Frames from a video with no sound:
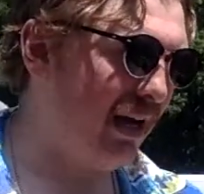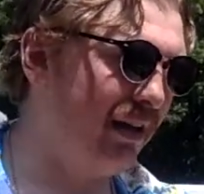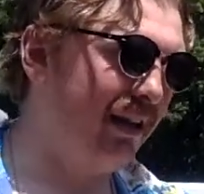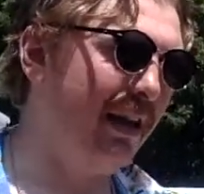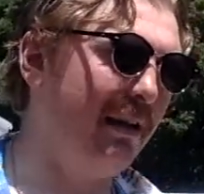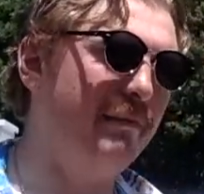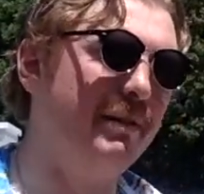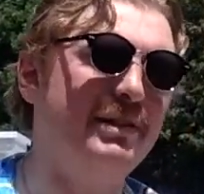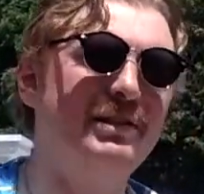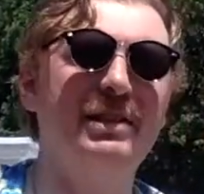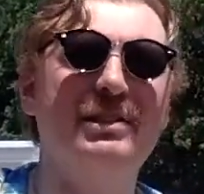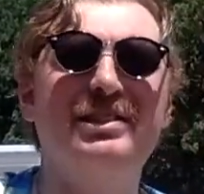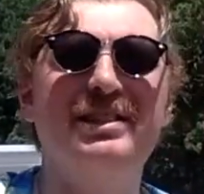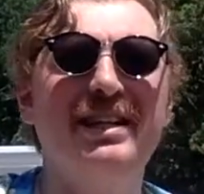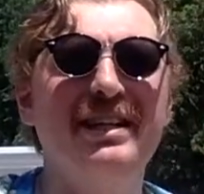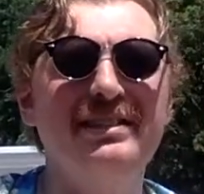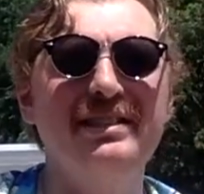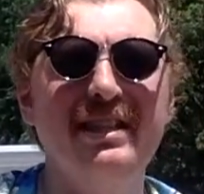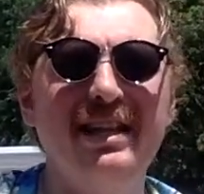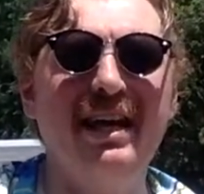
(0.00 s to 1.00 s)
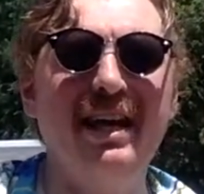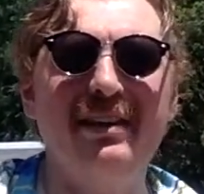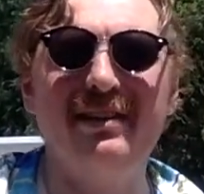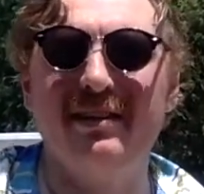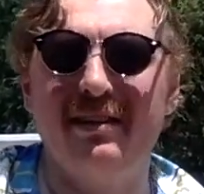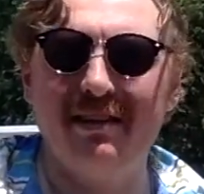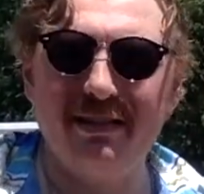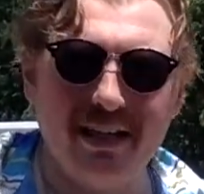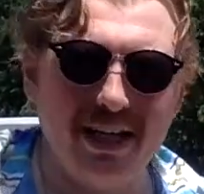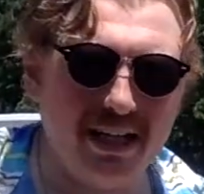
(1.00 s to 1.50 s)
That'd be such an easy day. And then
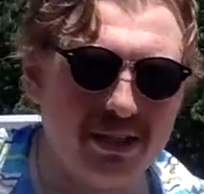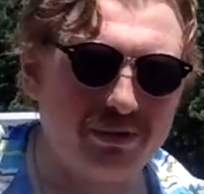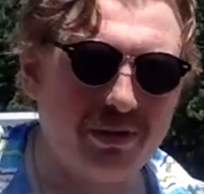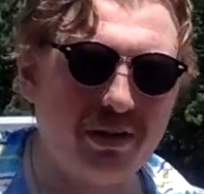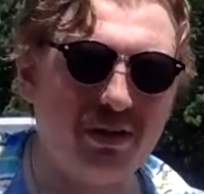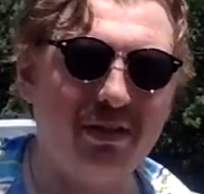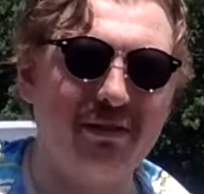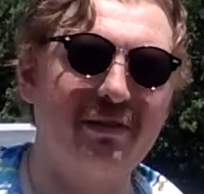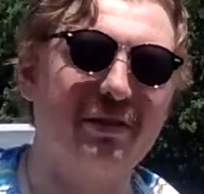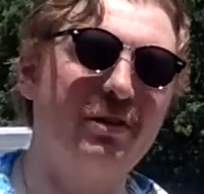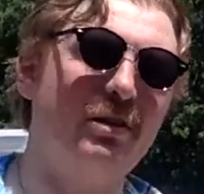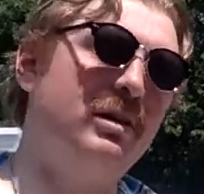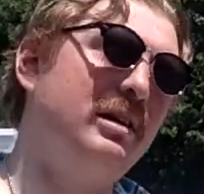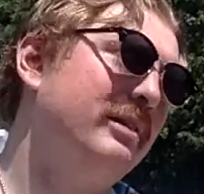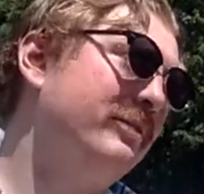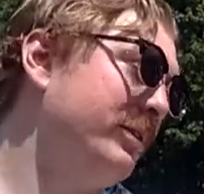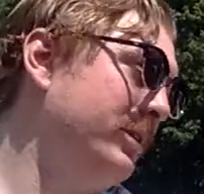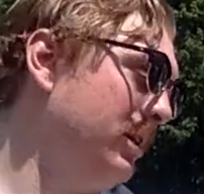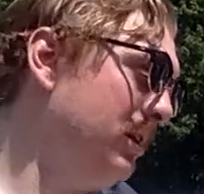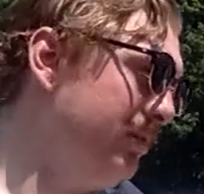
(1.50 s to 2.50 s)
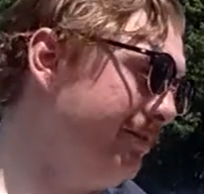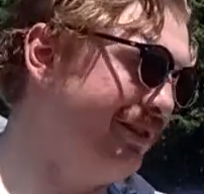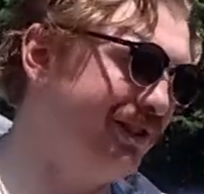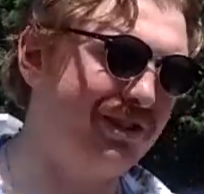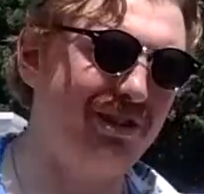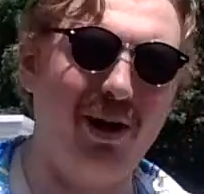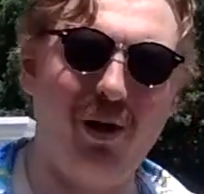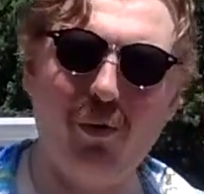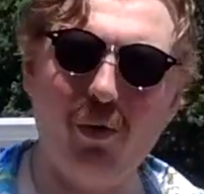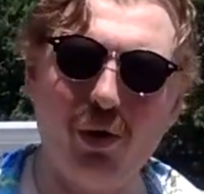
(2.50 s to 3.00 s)
the days where I don't have to golf,
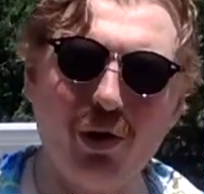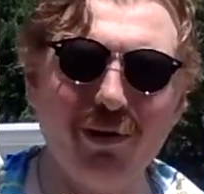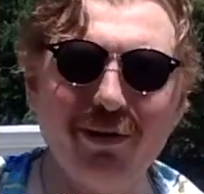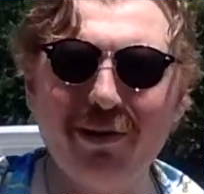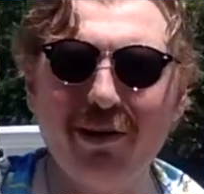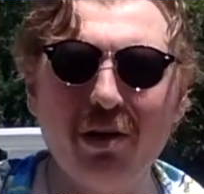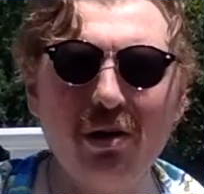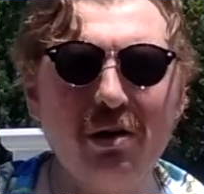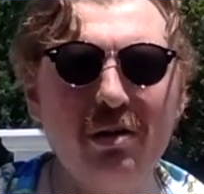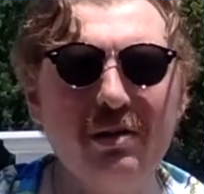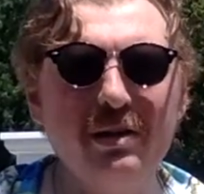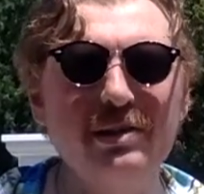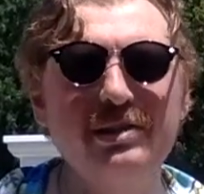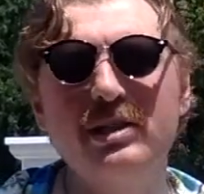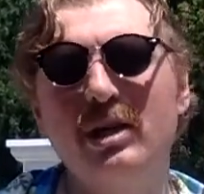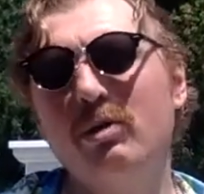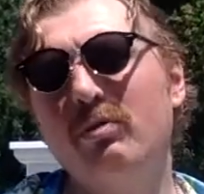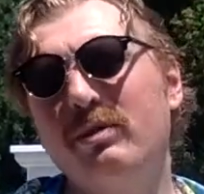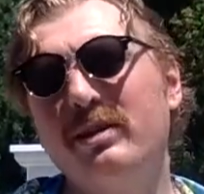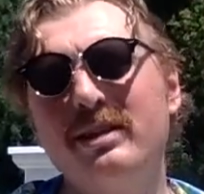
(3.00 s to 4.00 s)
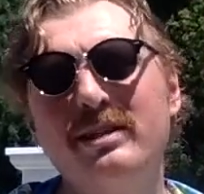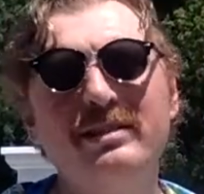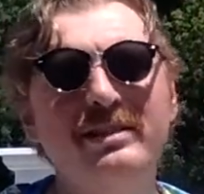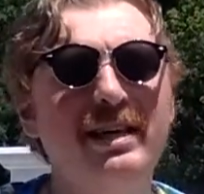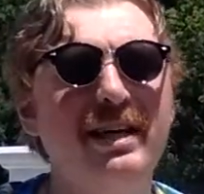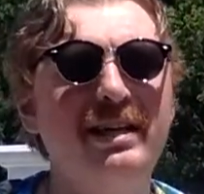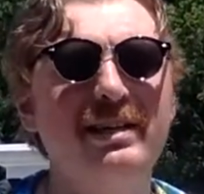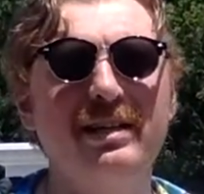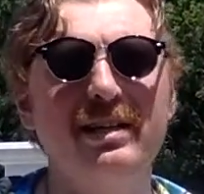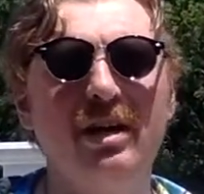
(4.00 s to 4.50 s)
start work a little early, start work at
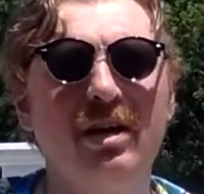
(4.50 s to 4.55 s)
10,